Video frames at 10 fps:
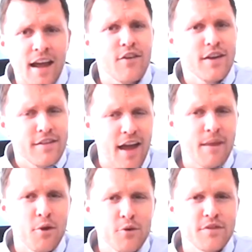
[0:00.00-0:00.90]
And every
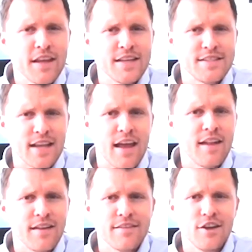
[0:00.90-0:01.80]
time those things
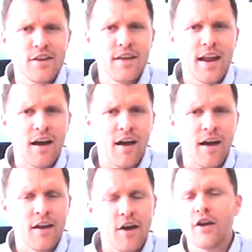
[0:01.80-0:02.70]
say that it's a good day to
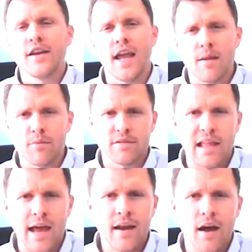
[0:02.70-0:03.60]
hunt, our cameras
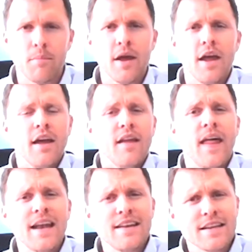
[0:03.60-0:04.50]
light up.
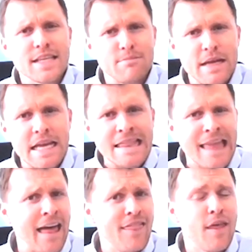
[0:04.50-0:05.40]
That doesn't
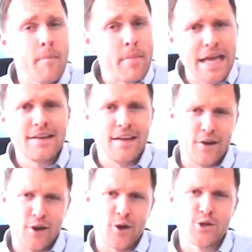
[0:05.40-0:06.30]
mean that the big
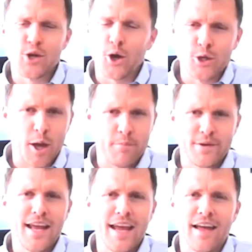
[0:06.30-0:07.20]
deer shows
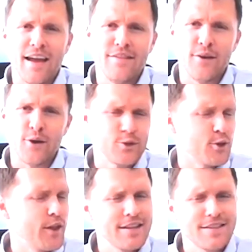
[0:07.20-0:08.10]
up in daylight though.
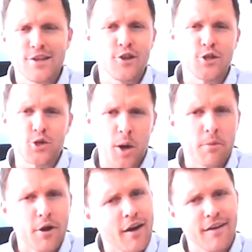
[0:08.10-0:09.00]
So that's still the
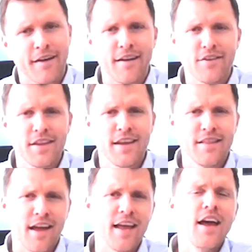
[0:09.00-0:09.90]
trump card on
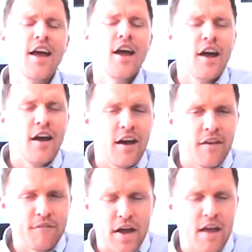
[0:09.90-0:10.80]
everything. Like
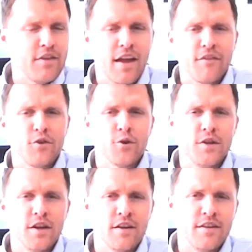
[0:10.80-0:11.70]
a
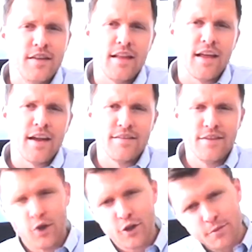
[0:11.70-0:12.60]
5.5-year-old deer in daylight
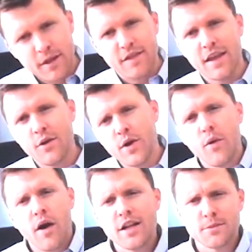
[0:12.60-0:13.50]
is the ultimate thing
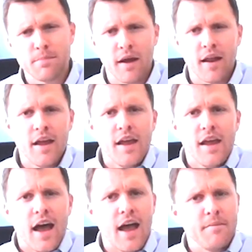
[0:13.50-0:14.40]
we watch. But
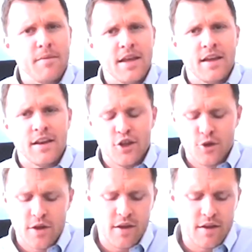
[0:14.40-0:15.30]

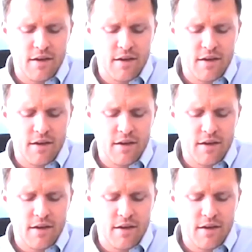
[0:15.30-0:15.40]
you